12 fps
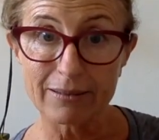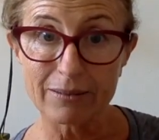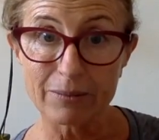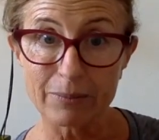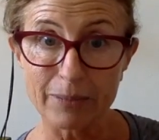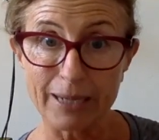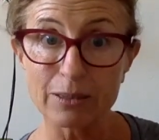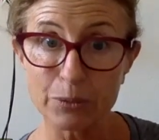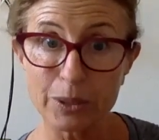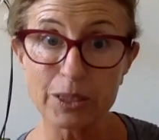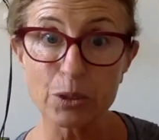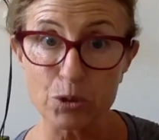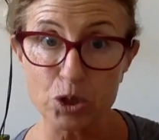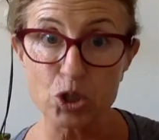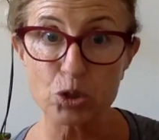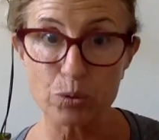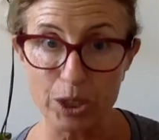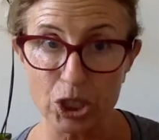right? Learning those
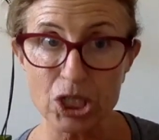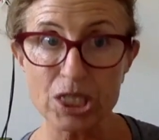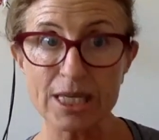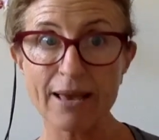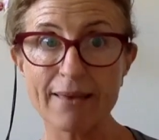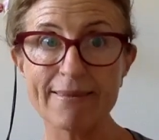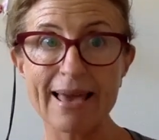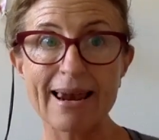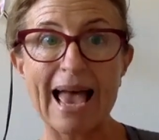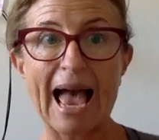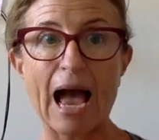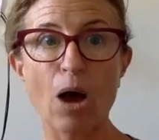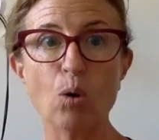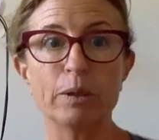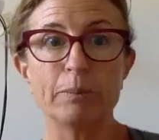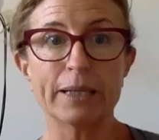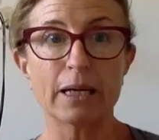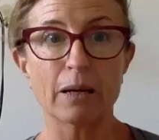triggers, and then how we
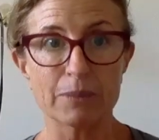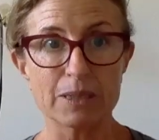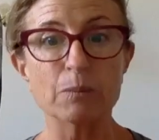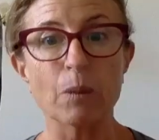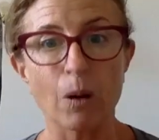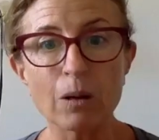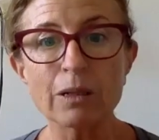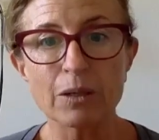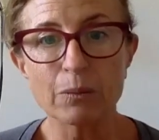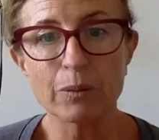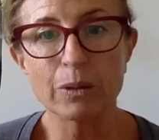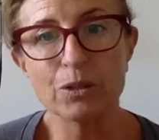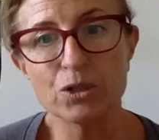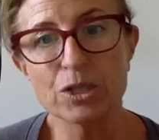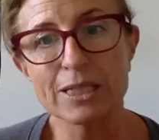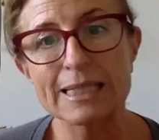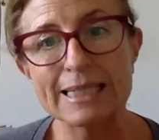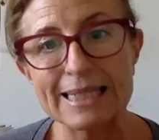become small, like what you
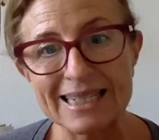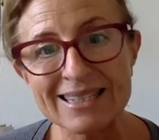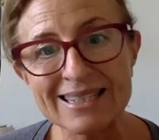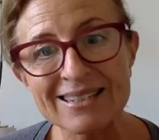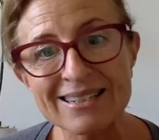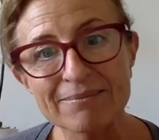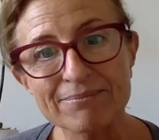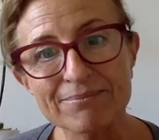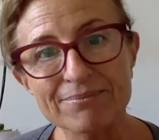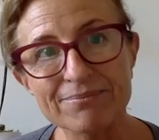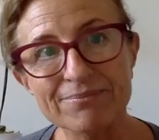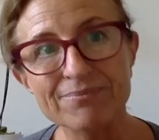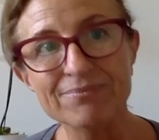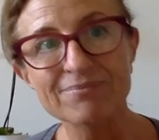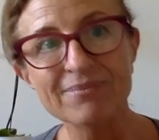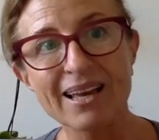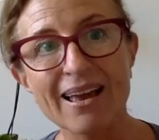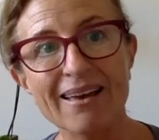just did.
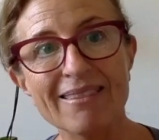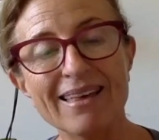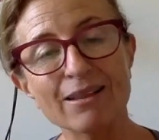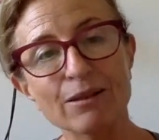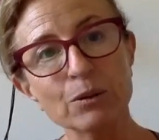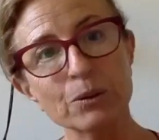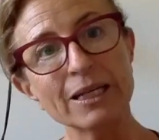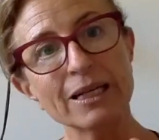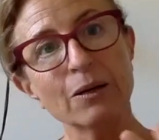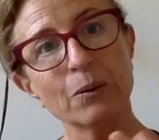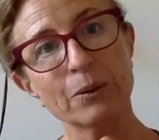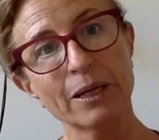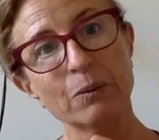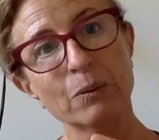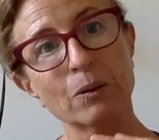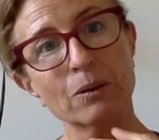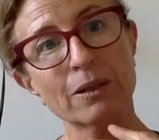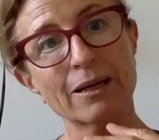And then learning, okay,
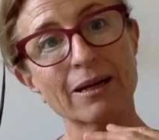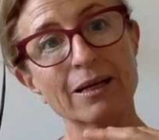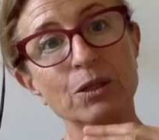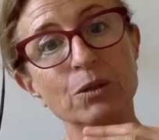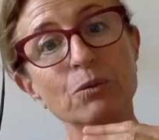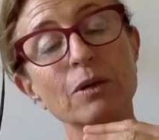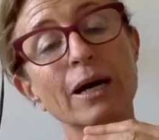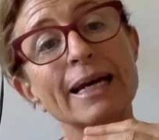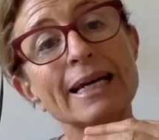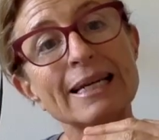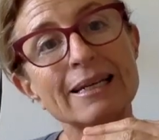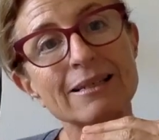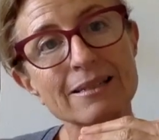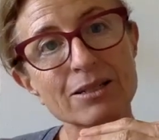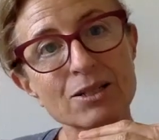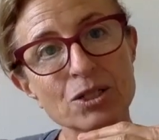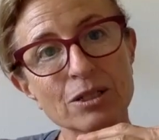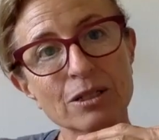well, can I unite
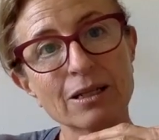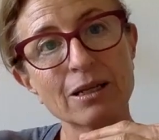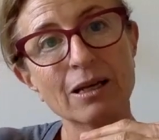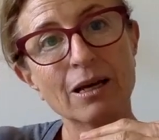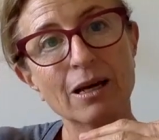essentially